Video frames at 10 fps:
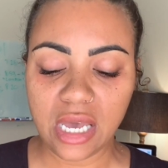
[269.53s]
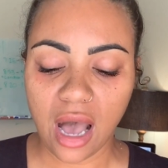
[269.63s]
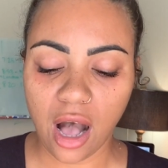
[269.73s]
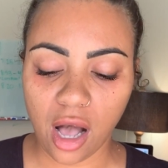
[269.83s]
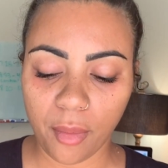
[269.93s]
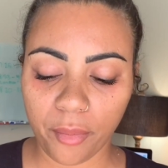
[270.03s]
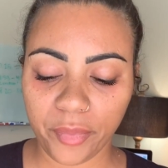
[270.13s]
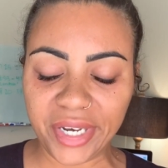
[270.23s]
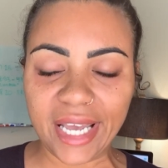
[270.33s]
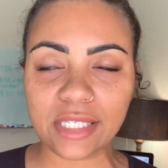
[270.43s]

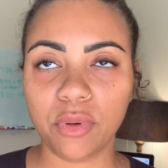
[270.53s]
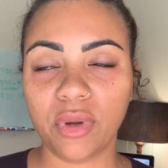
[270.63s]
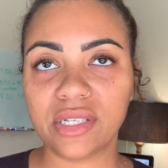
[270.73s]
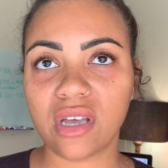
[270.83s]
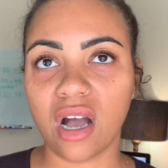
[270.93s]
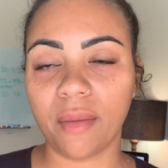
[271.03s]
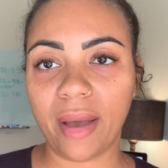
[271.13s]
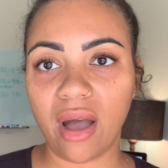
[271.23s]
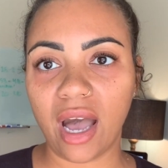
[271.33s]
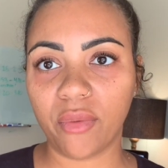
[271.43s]
But next we want to talk
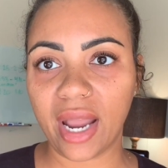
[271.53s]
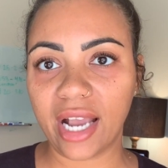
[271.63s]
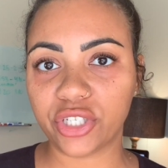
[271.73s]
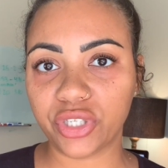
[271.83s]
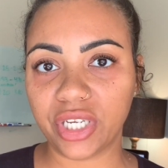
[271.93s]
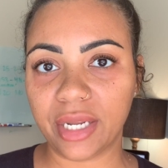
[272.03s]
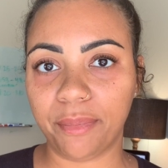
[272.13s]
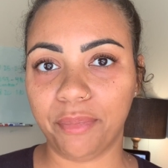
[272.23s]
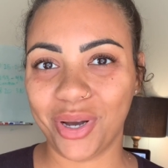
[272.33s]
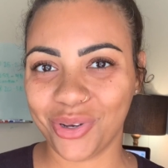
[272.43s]
about how we're actually going to
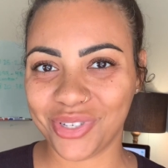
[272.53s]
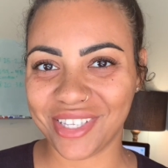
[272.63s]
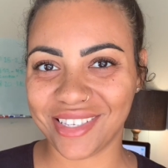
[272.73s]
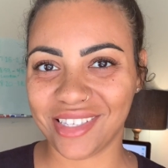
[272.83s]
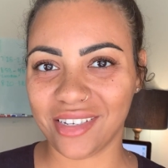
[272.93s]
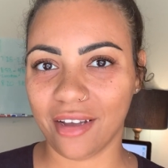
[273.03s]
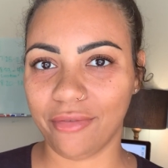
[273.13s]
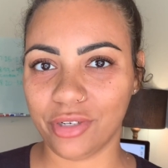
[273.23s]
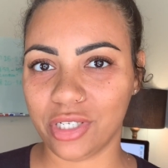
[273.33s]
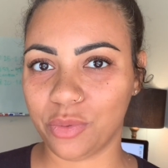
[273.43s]
post this
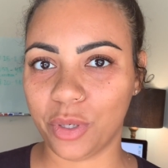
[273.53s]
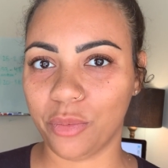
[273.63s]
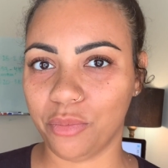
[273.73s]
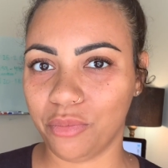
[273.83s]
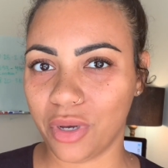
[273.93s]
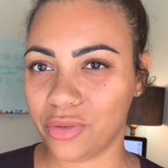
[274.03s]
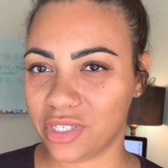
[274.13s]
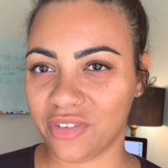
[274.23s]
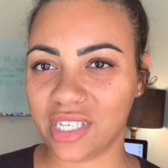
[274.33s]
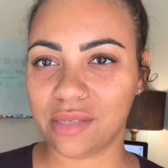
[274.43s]
stuff, which is where most
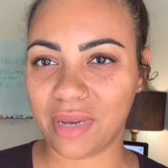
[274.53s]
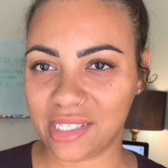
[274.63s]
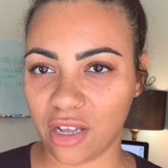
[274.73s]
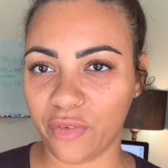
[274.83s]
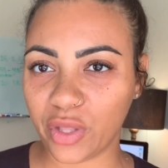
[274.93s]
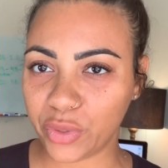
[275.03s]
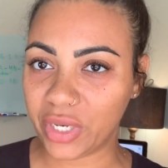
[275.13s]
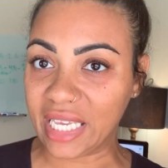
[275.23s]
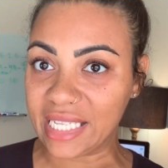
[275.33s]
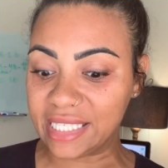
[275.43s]
of us, myself
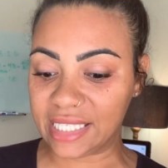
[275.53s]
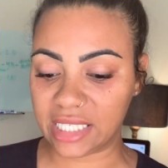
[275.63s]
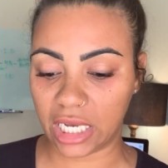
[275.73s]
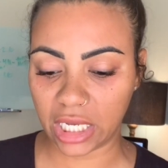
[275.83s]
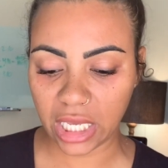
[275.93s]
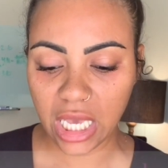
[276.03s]
included, get stuck.